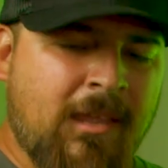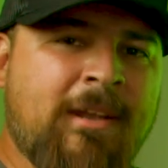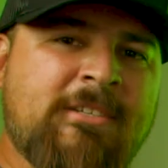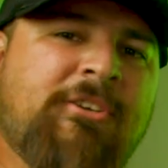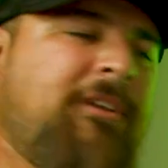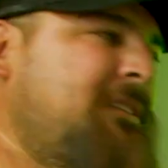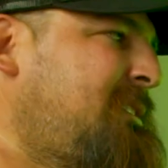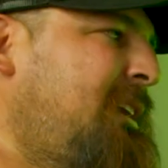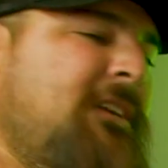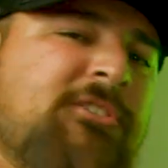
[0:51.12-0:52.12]
And as you can
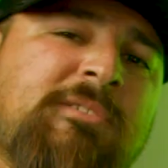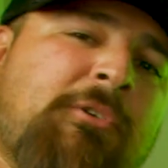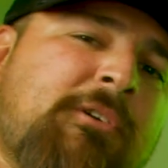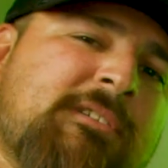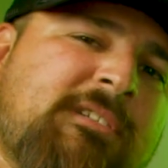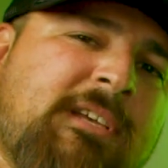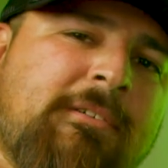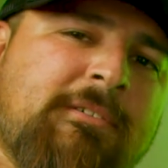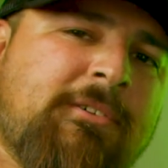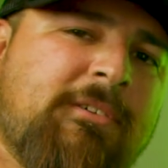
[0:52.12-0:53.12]
see, I just broke the
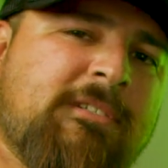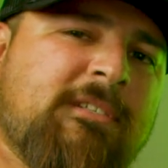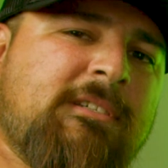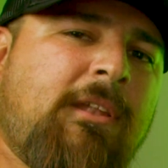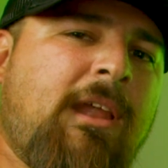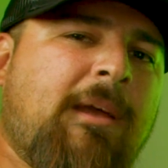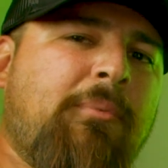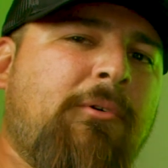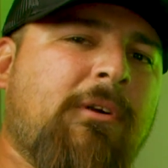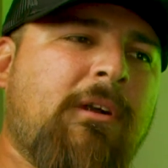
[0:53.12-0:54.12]
seal. So this is the neck
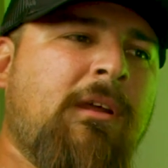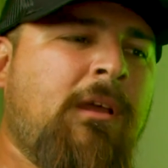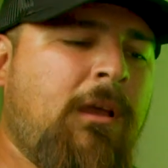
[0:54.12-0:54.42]
pour.